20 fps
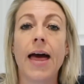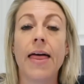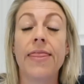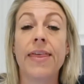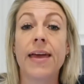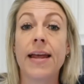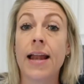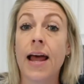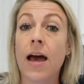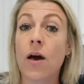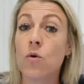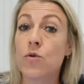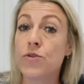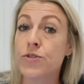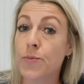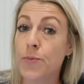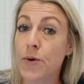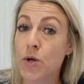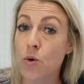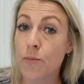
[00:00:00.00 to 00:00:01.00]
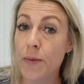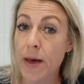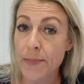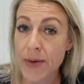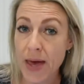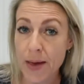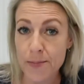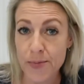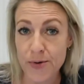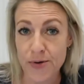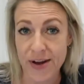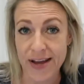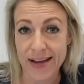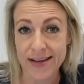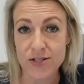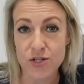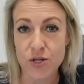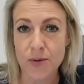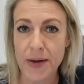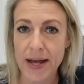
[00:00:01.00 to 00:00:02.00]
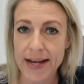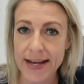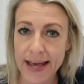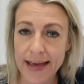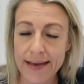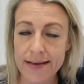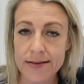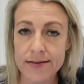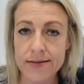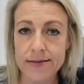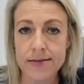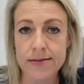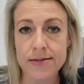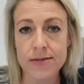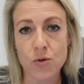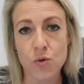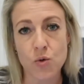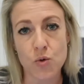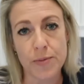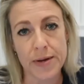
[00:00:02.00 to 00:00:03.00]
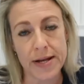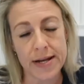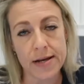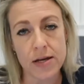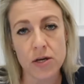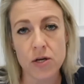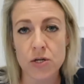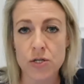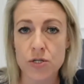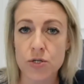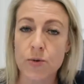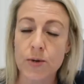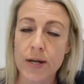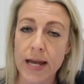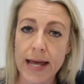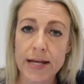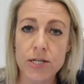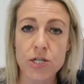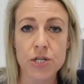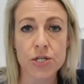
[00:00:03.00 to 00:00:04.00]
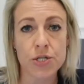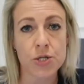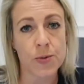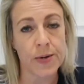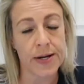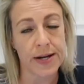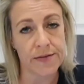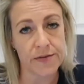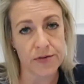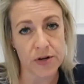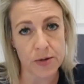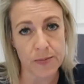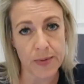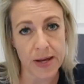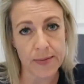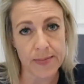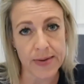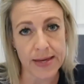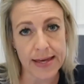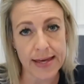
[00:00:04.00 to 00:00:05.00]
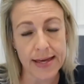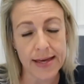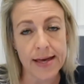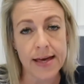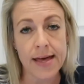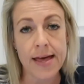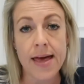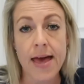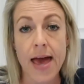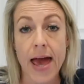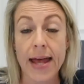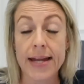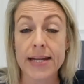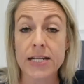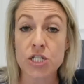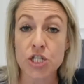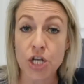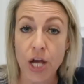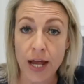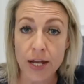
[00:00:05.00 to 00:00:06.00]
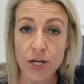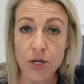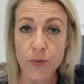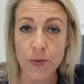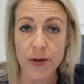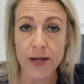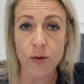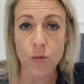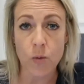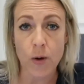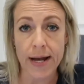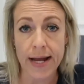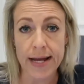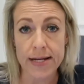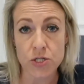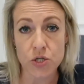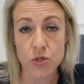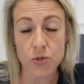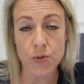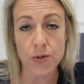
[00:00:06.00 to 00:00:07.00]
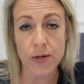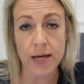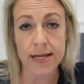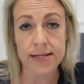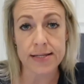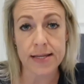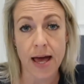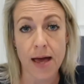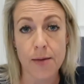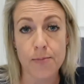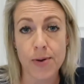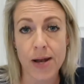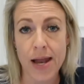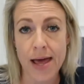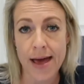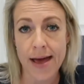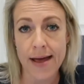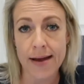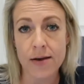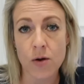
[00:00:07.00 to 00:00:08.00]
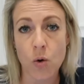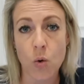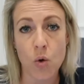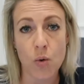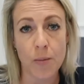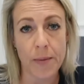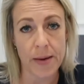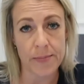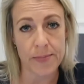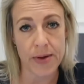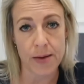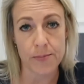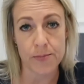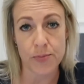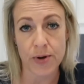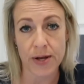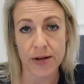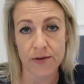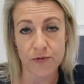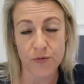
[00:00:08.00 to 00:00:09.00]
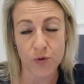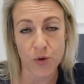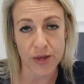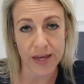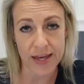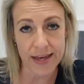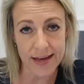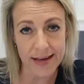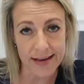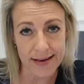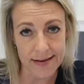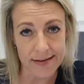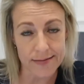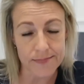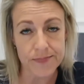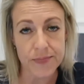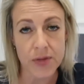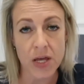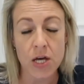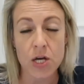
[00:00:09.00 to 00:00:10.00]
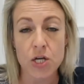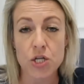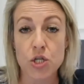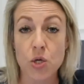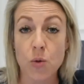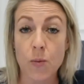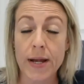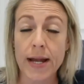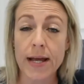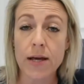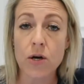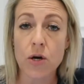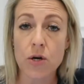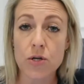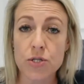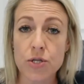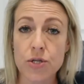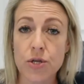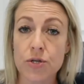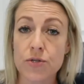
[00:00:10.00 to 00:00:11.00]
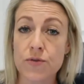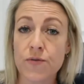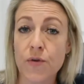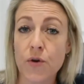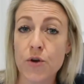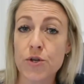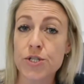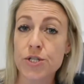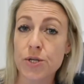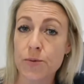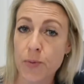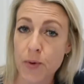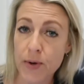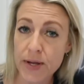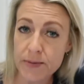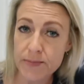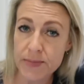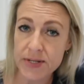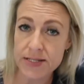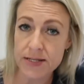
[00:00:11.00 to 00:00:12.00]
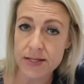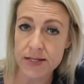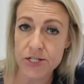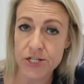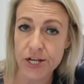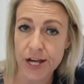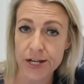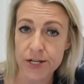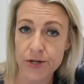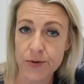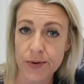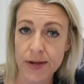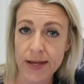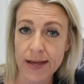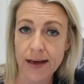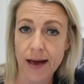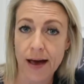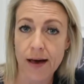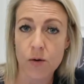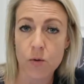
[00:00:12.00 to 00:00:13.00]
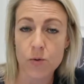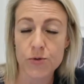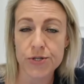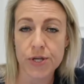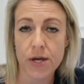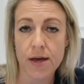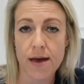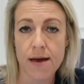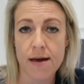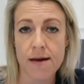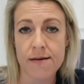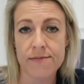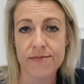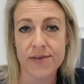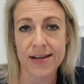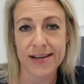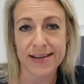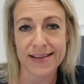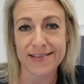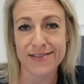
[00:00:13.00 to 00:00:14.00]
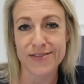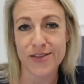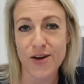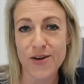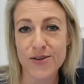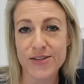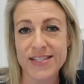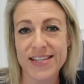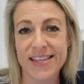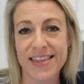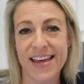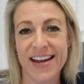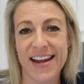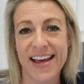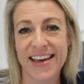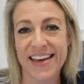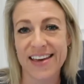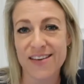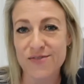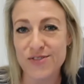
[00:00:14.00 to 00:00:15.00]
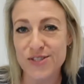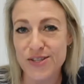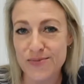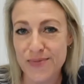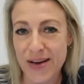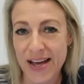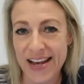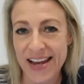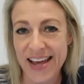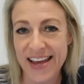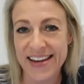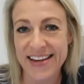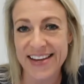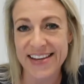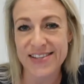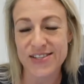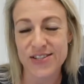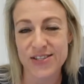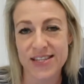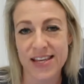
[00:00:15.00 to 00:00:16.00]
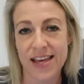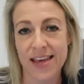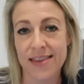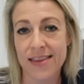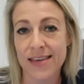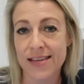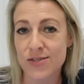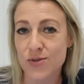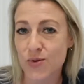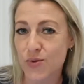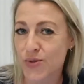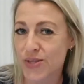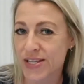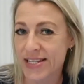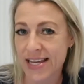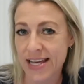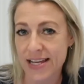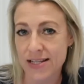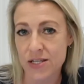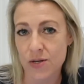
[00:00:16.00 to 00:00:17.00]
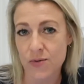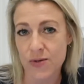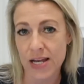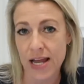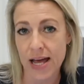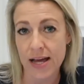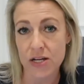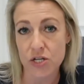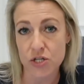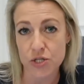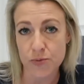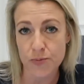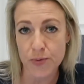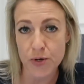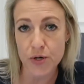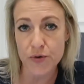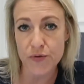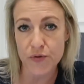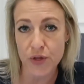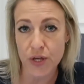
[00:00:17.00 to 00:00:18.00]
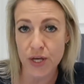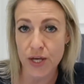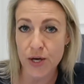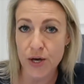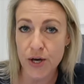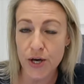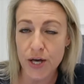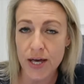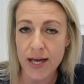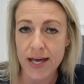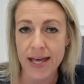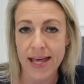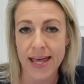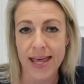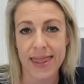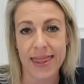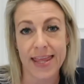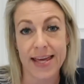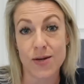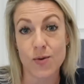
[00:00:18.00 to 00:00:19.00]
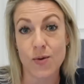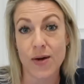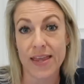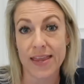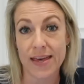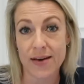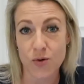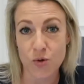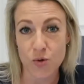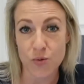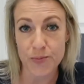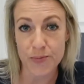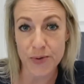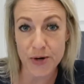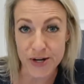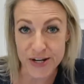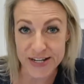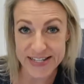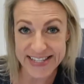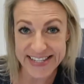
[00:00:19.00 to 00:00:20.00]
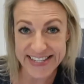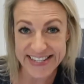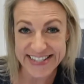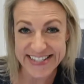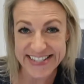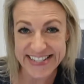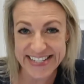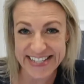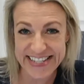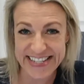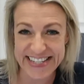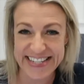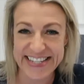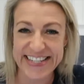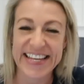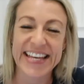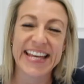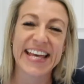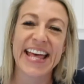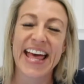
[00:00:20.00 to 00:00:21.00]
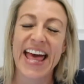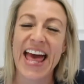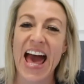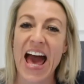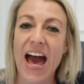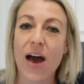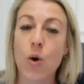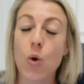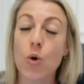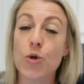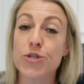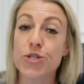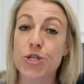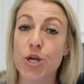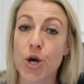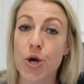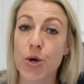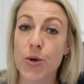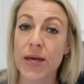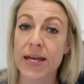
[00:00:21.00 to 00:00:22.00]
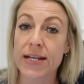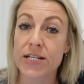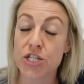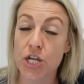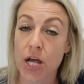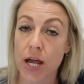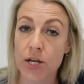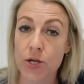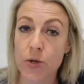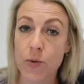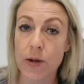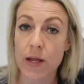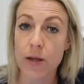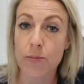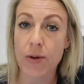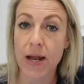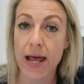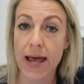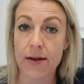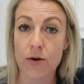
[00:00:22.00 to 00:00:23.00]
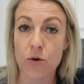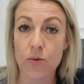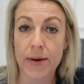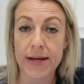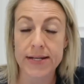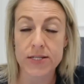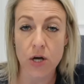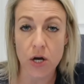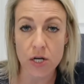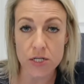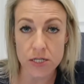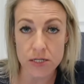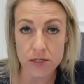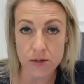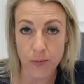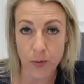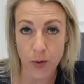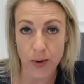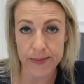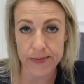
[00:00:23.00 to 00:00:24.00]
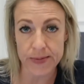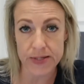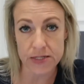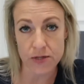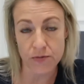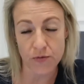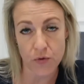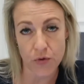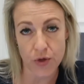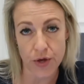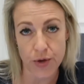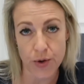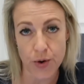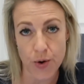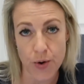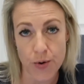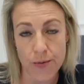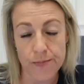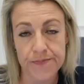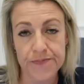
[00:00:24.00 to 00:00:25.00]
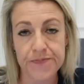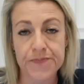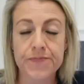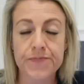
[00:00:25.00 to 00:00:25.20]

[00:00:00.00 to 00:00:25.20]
Then I also put all my pampering, so my nails or pedicures or lashes or whatever it may be. And in January, what I do is I plan all my pampering for the year. So when I go to those first appointments in January, I also have a little note that I give to my lady to say these are all the dates I would like you to book for the year. That way they're all booked. I also in January plan all my doctor's appointments for the year.